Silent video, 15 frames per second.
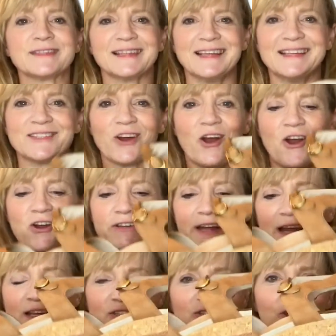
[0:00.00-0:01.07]
These are
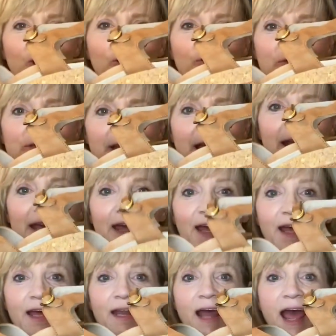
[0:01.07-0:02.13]
Danskos, and
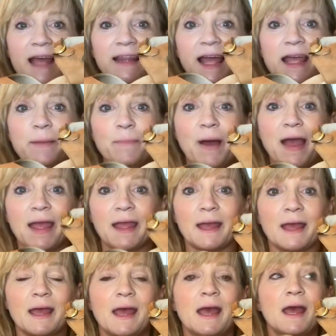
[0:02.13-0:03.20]
again, I like buying
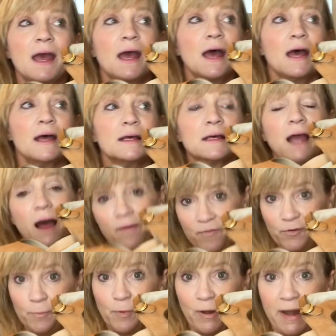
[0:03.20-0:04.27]

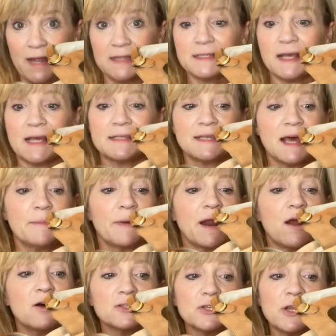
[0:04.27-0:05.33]
comfort brands, I said, but I
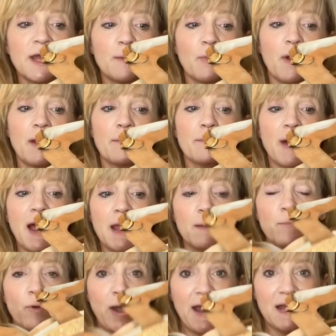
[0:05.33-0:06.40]
also like
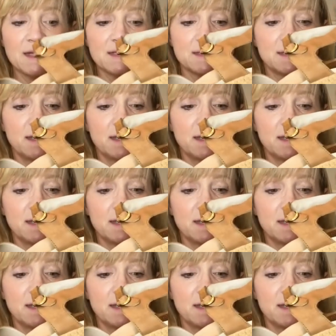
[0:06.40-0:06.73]
buying brands